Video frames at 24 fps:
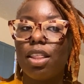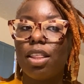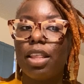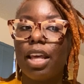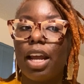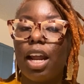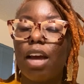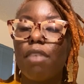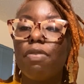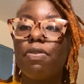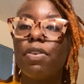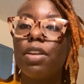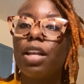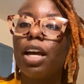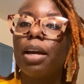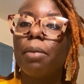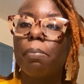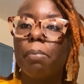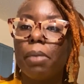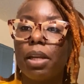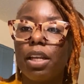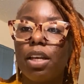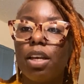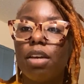that I feel
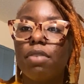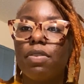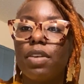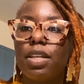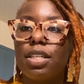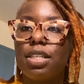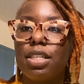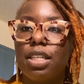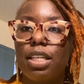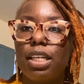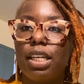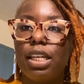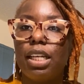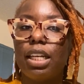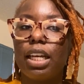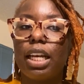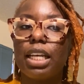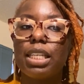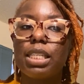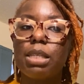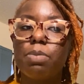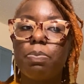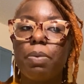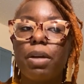like many of us need,
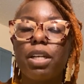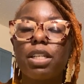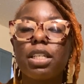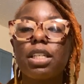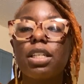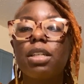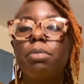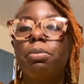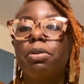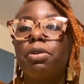especially